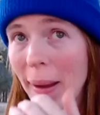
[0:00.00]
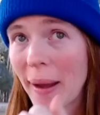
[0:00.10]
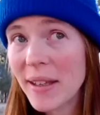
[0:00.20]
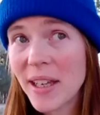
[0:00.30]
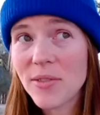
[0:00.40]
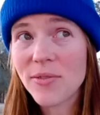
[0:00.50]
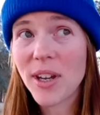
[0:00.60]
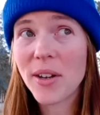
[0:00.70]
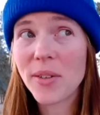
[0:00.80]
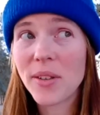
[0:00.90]
And they
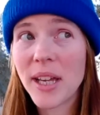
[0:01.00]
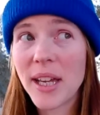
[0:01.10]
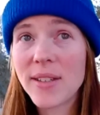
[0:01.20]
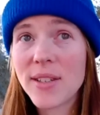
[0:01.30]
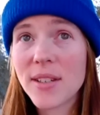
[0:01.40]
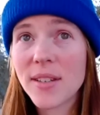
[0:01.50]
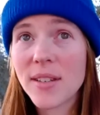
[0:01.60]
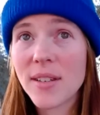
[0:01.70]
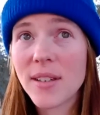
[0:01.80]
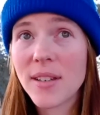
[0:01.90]
found that
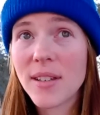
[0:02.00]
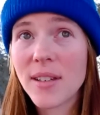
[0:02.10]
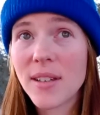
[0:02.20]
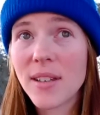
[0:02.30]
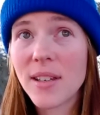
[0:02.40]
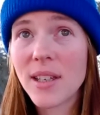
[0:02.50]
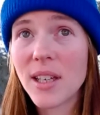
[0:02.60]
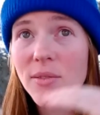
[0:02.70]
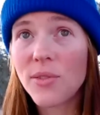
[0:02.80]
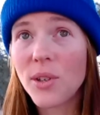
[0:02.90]

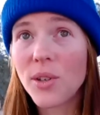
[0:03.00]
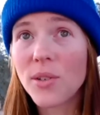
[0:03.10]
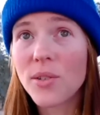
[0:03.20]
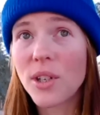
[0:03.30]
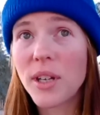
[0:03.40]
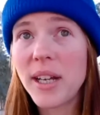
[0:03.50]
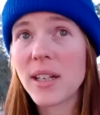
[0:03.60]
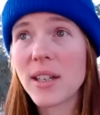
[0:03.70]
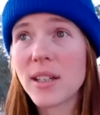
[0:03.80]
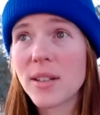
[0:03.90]
if your
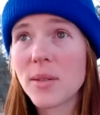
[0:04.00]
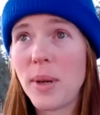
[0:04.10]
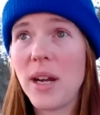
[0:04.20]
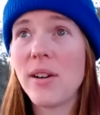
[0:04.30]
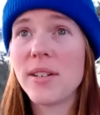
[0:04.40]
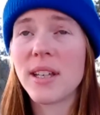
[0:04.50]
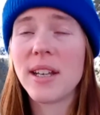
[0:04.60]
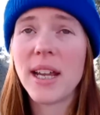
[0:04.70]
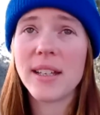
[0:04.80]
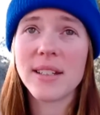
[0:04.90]
genetic parent had
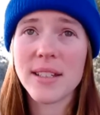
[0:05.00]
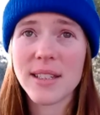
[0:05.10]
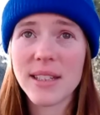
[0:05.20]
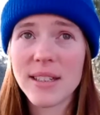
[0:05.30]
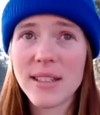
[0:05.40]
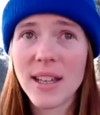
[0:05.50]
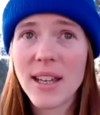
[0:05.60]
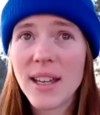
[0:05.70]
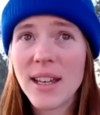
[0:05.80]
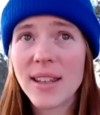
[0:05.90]
had the disease,
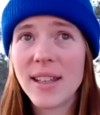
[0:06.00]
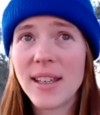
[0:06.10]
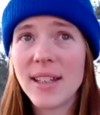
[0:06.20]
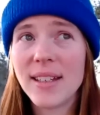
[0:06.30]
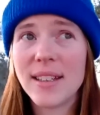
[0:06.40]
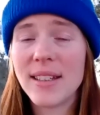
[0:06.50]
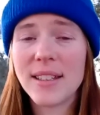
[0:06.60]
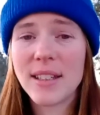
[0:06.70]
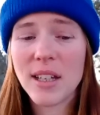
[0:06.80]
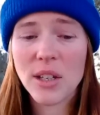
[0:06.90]
then
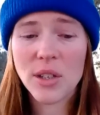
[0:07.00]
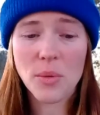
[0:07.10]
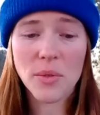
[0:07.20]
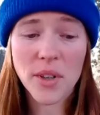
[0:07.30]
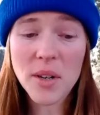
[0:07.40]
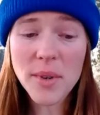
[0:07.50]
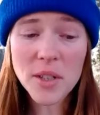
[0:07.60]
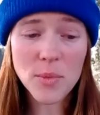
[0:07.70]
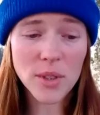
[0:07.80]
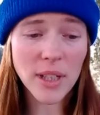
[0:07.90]
you were very
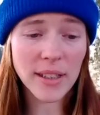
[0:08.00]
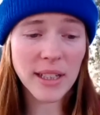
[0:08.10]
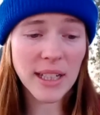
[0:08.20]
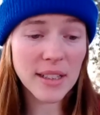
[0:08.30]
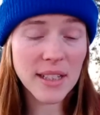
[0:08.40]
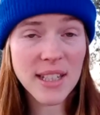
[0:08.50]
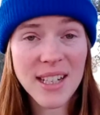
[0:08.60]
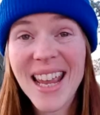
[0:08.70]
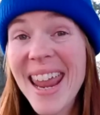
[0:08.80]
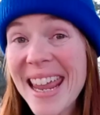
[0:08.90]
much more likely to get the
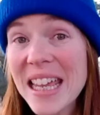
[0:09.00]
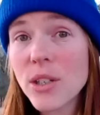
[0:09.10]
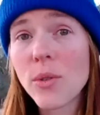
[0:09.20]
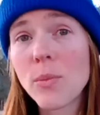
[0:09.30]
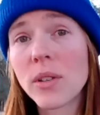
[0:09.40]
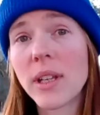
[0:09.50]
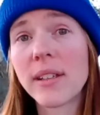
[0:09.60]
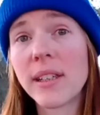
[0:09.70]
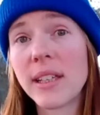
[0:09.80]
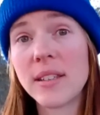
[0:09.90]
disease, and you were more
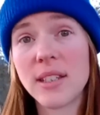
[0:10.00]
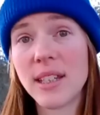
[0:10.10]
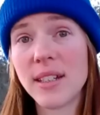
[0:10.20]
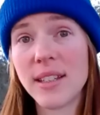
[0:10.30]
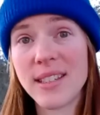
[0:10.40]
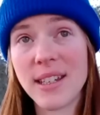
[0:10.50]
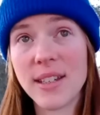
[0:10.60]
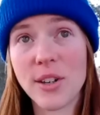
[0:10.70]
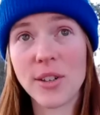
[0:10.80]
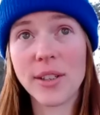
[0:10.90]
likely to get a
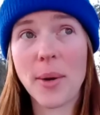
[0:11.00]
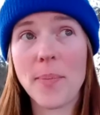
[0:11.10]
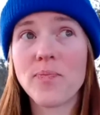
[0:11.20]
disease earlier.